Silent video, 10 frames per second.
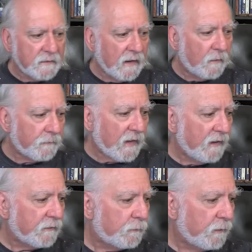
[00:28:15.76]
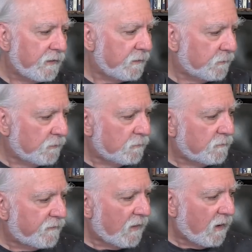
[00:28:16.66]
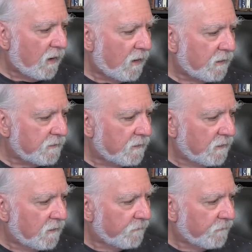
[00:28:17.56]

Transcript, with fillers: Now, as we move on,